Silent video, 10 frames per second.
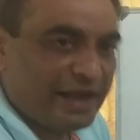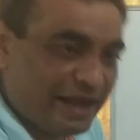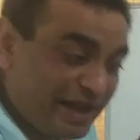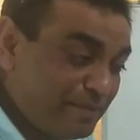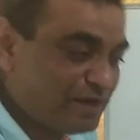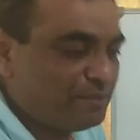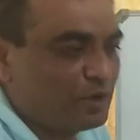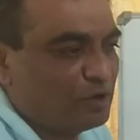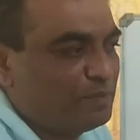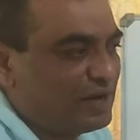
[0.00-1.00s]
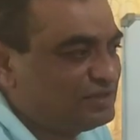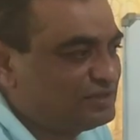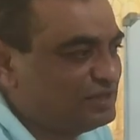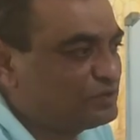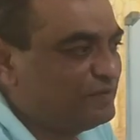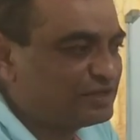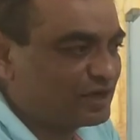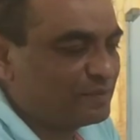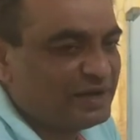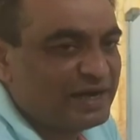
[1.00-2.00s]
m number of branches will
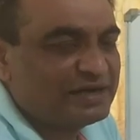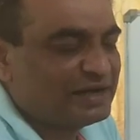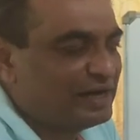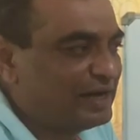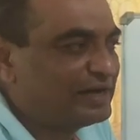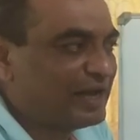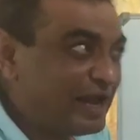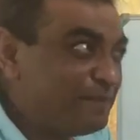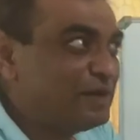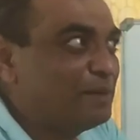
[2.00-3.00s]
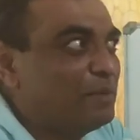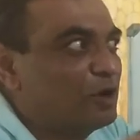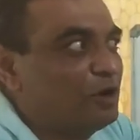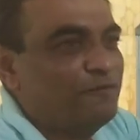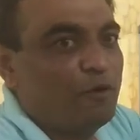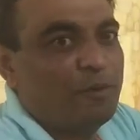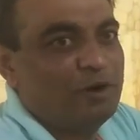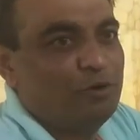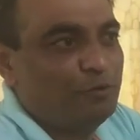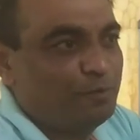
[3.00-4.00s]
terminate at m number of
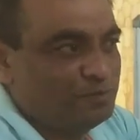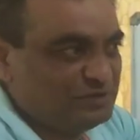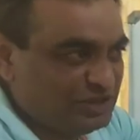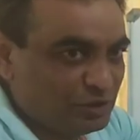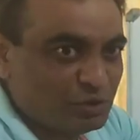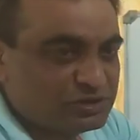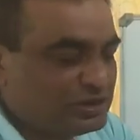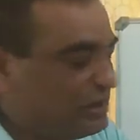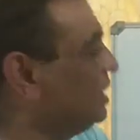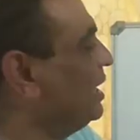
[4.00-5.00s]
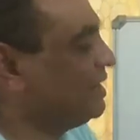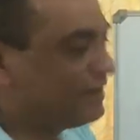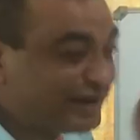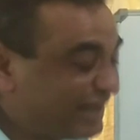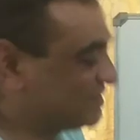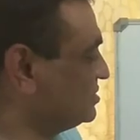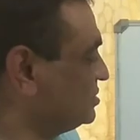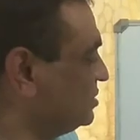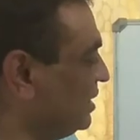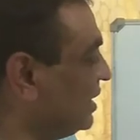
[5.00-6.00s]
open loop zeros, and rest
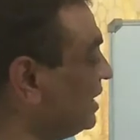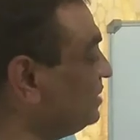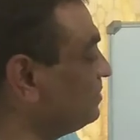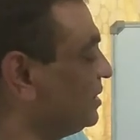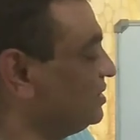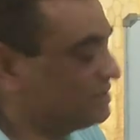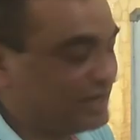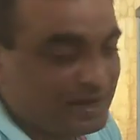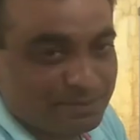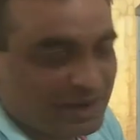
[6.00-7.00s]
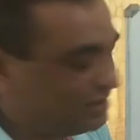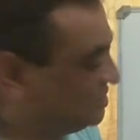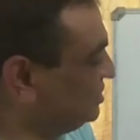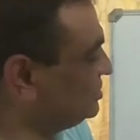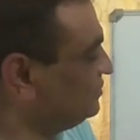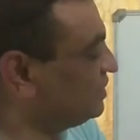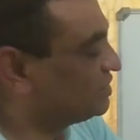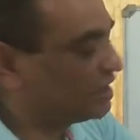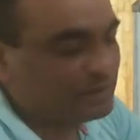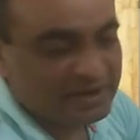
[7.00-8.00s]
n minus m branches will
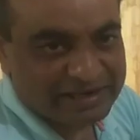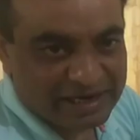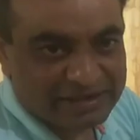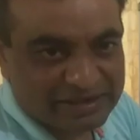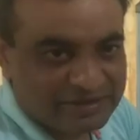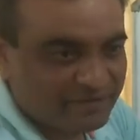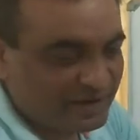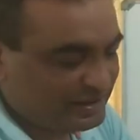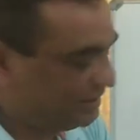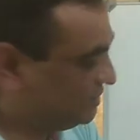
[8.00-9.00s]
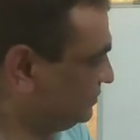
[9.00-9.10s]
terminate at infinite.